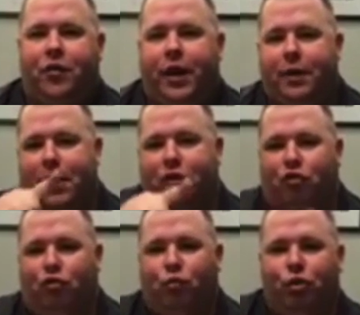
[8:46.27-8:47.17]
you start thinking
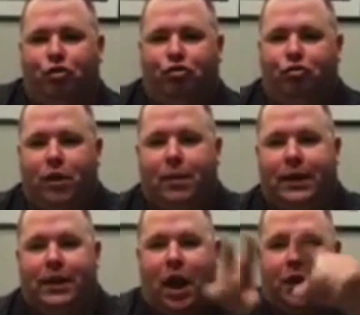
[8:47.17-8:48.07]
about the swoosh
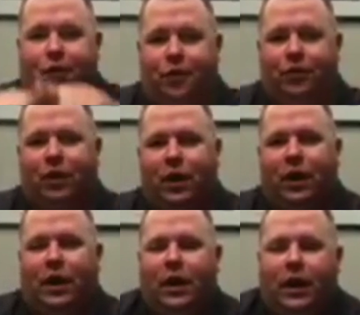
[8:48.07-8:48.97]
in McDonald's,